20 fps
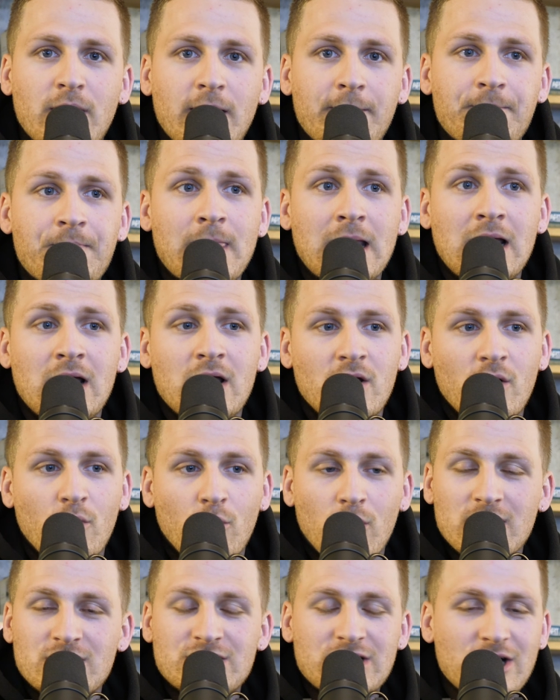But
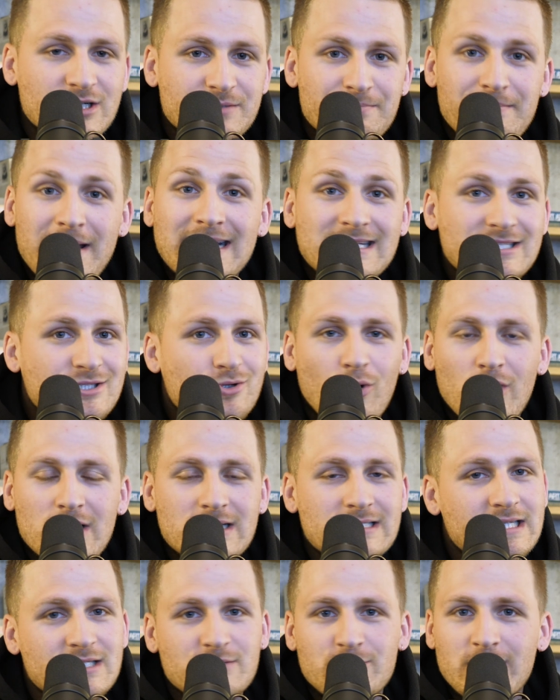we're going to share as many
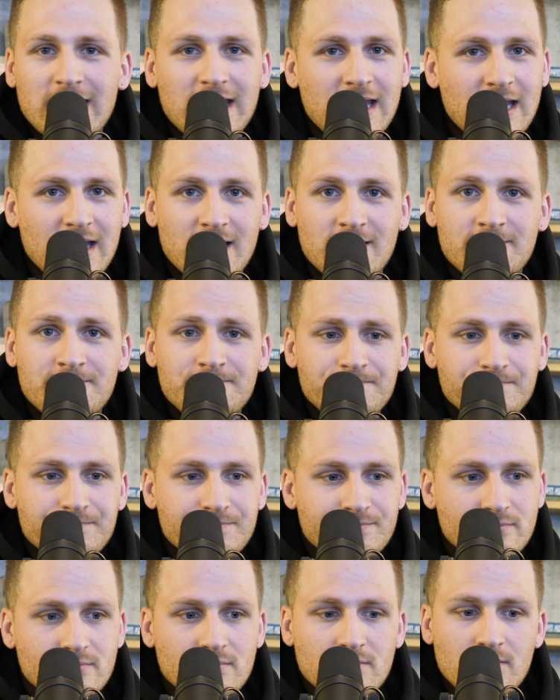stories as we can.
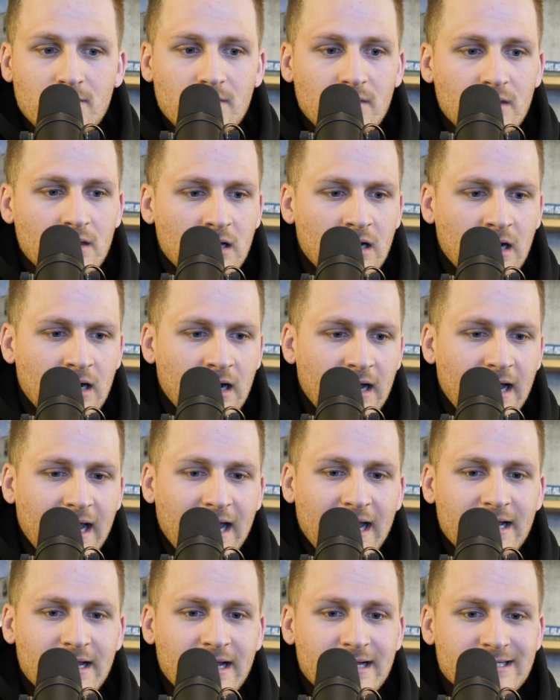
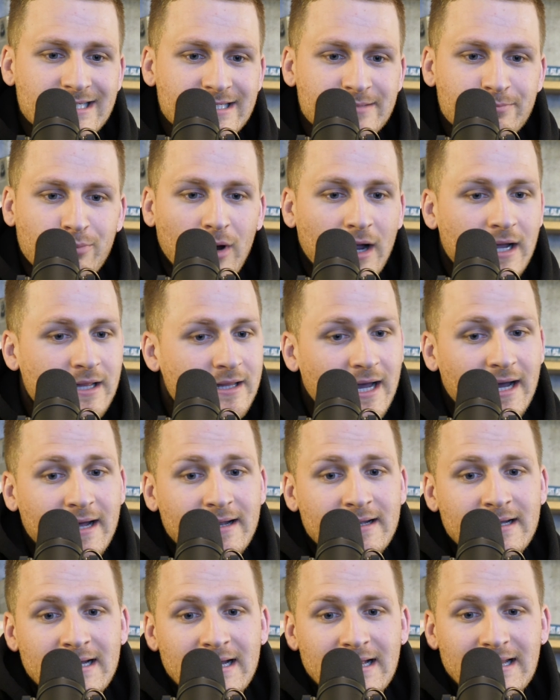And just pray
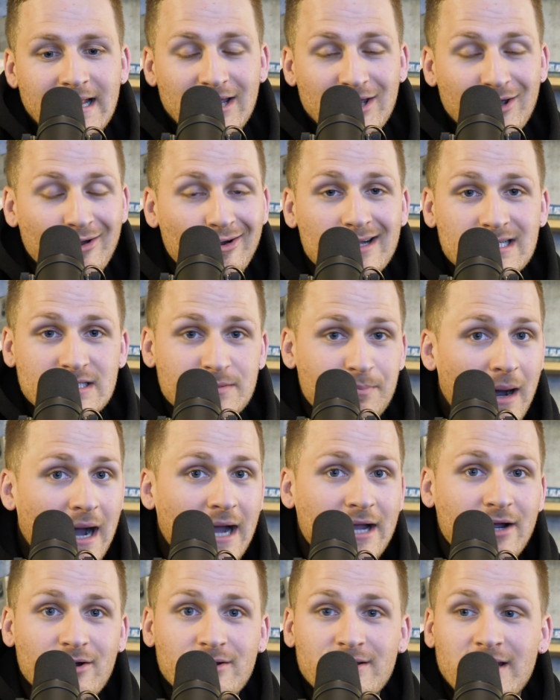that you're
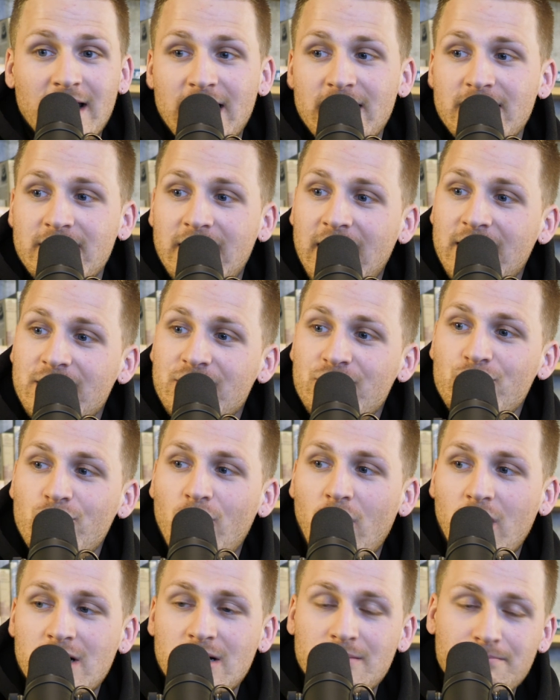inspired, that
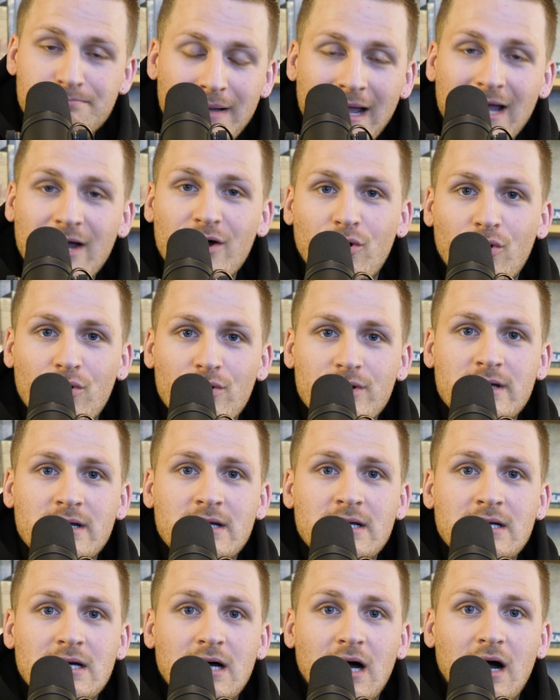you are compelled,
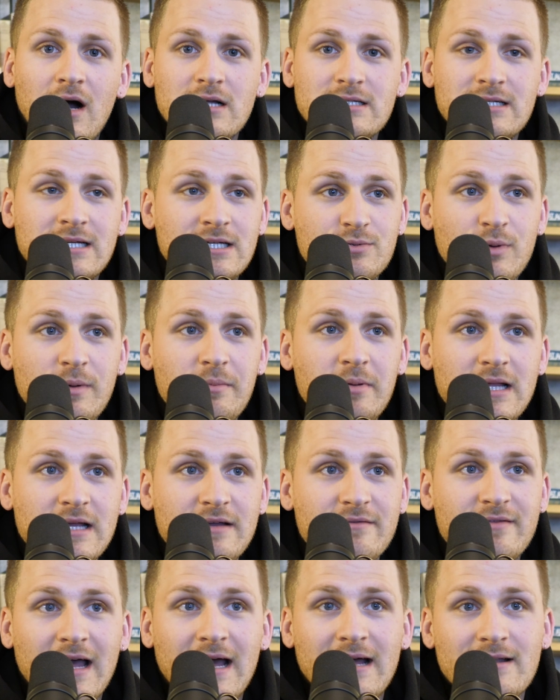because we
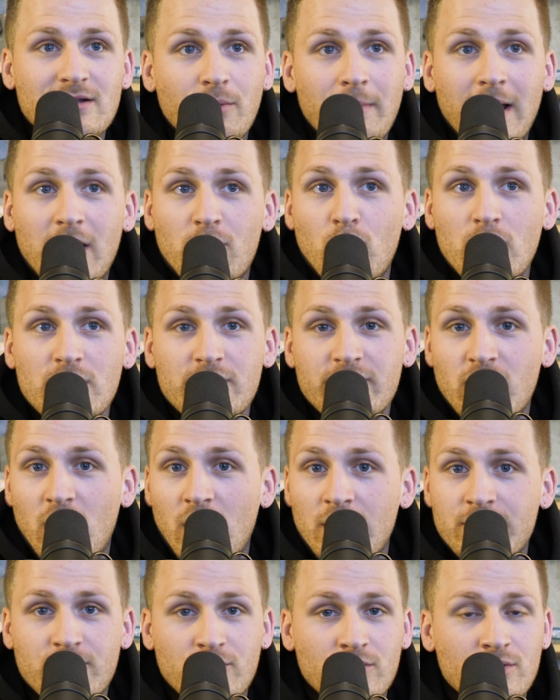believe that no matter what you've
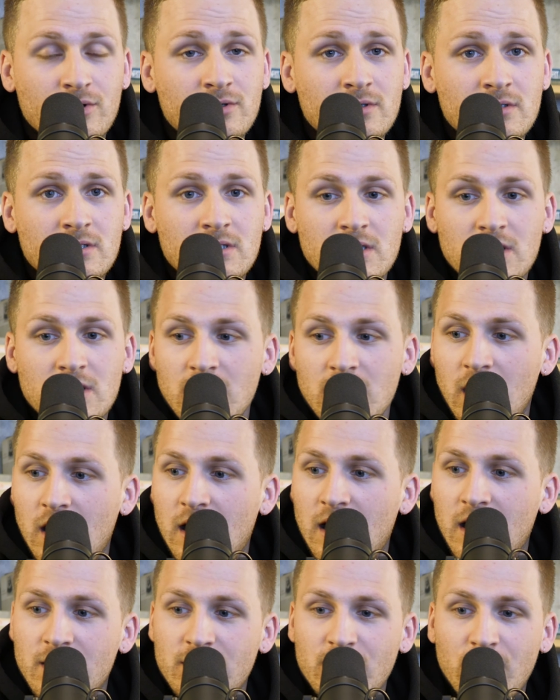gone through,
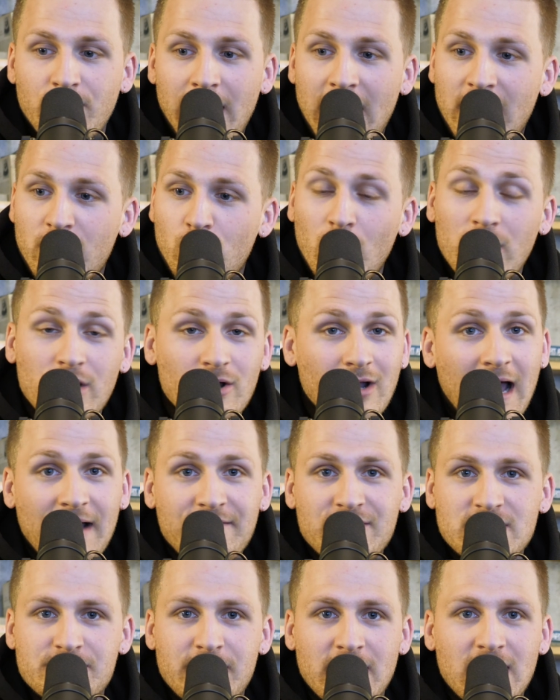no matter what your
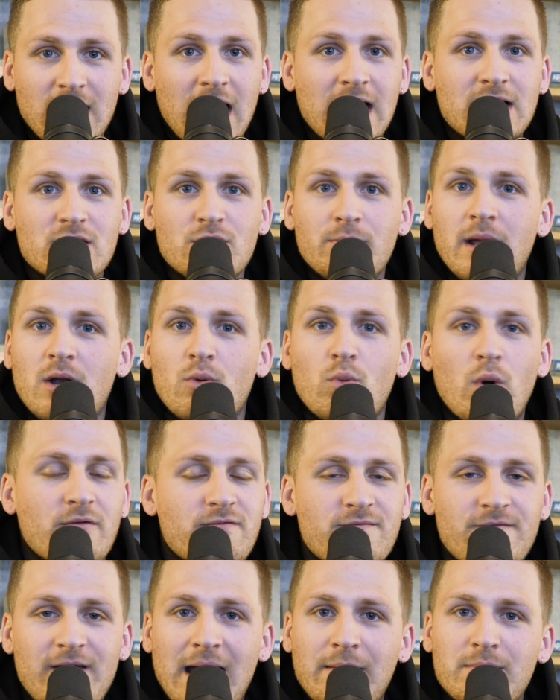life has been like, no matter
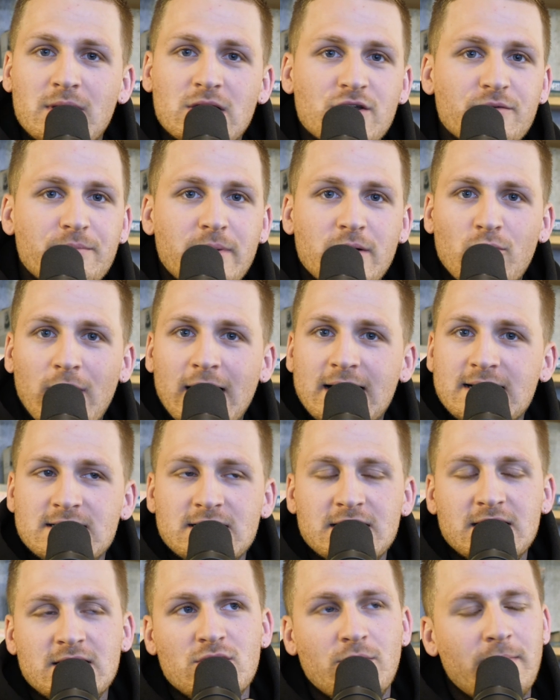what family you've been
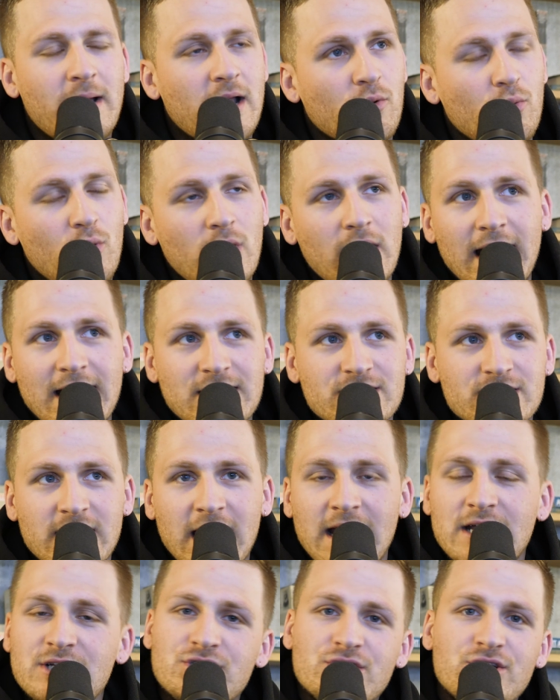raised in, no matter what
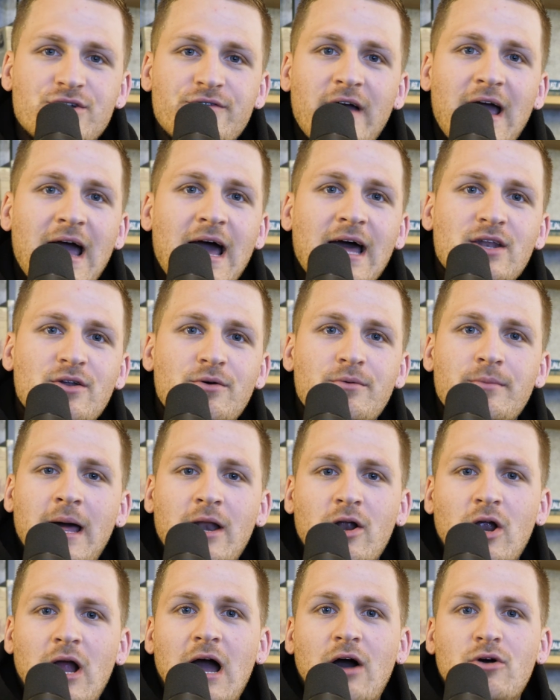education you've had, no
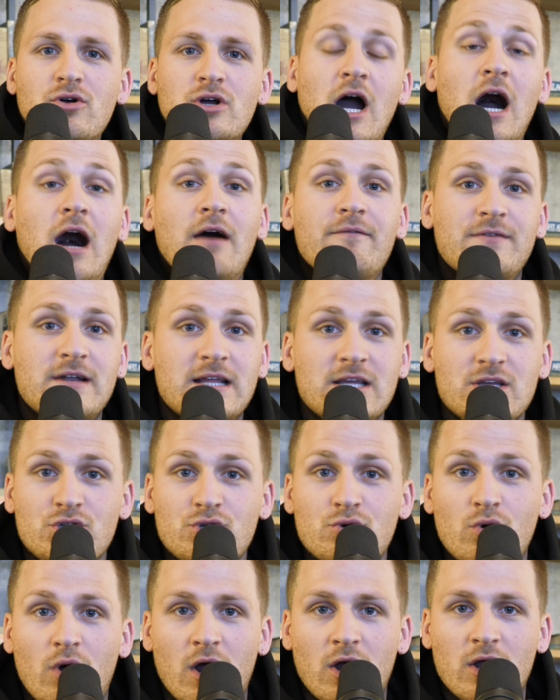matter how confident
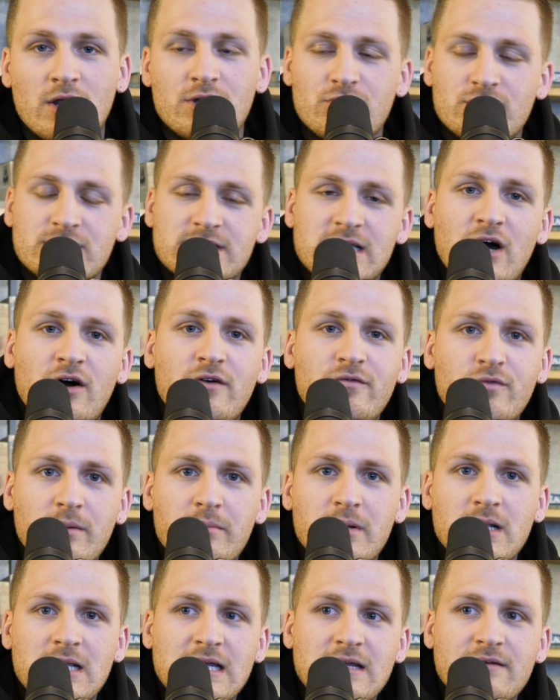you are in yourself, we
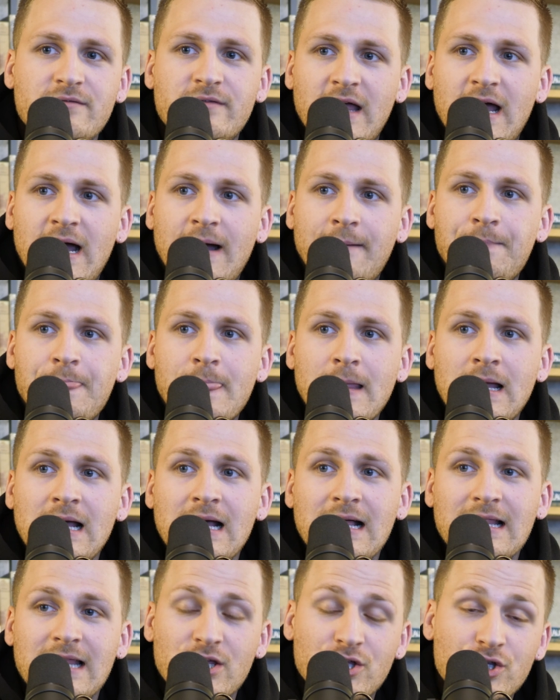believe that
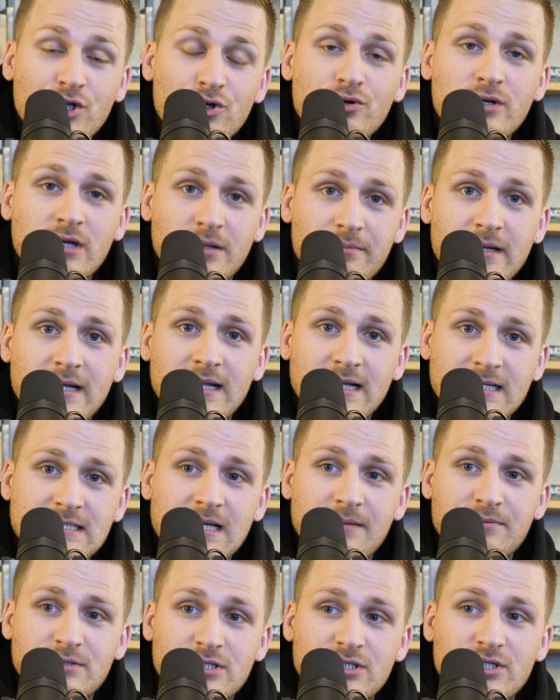you can be an
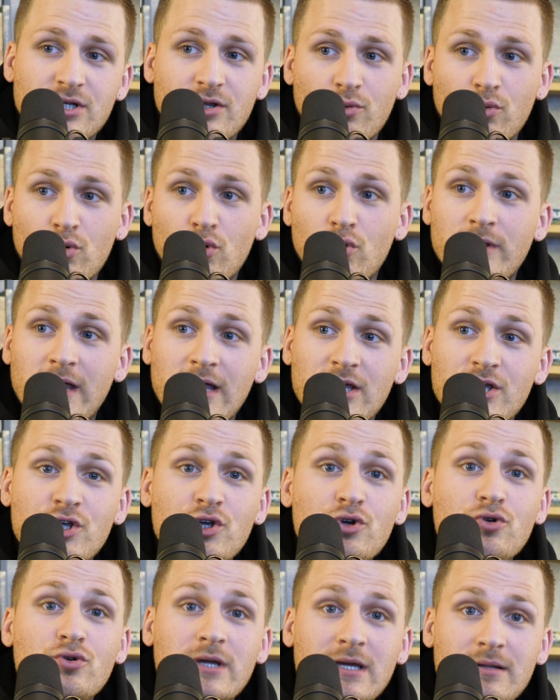exception to the rule, that
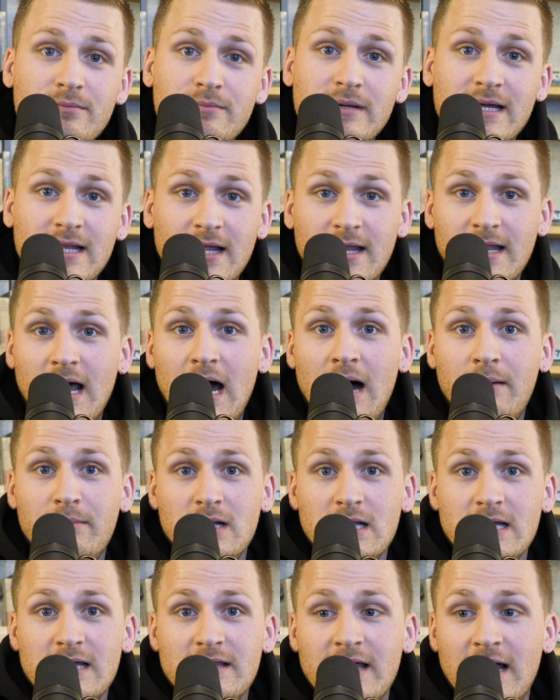you can be an
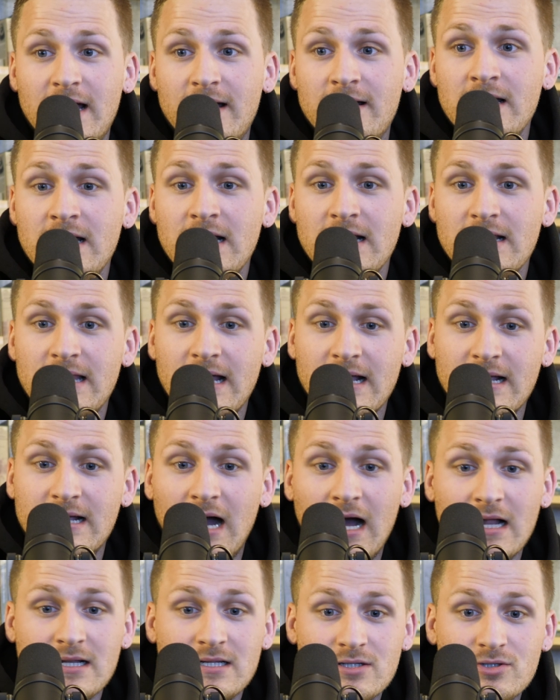anomaly, that
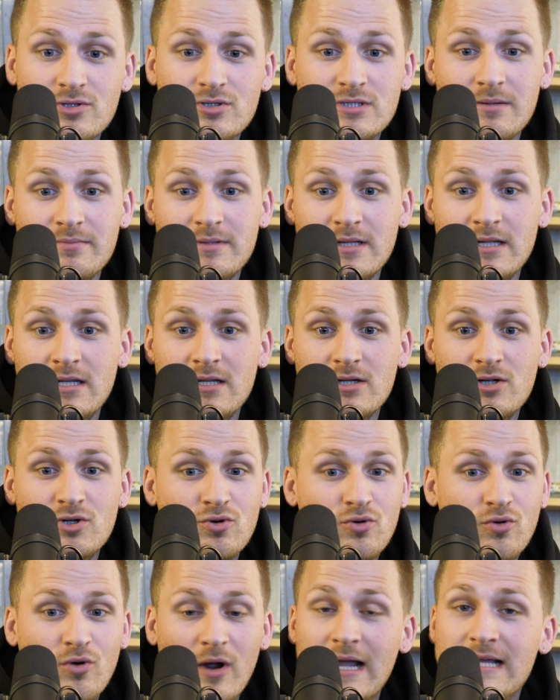God can do something
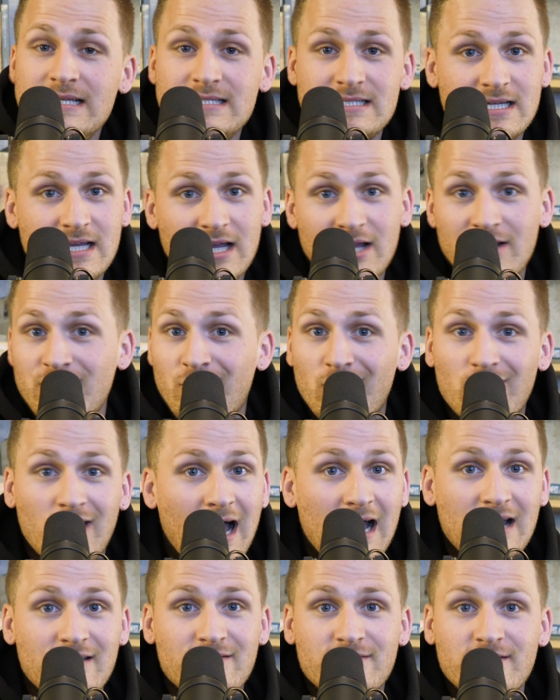crazy in your
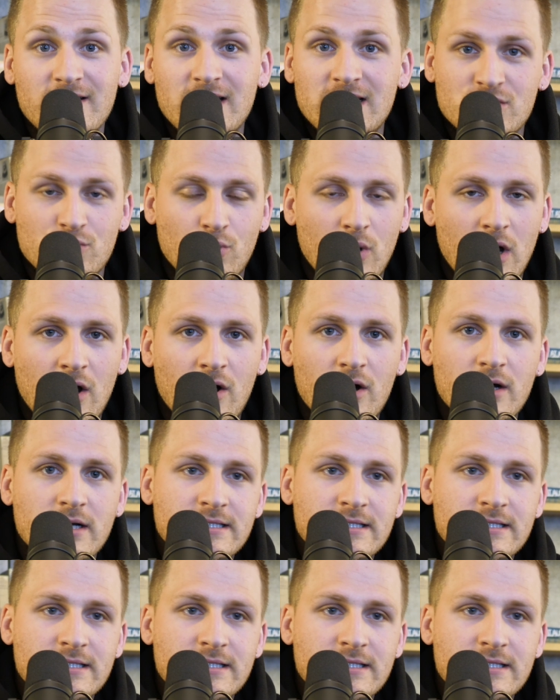life as well.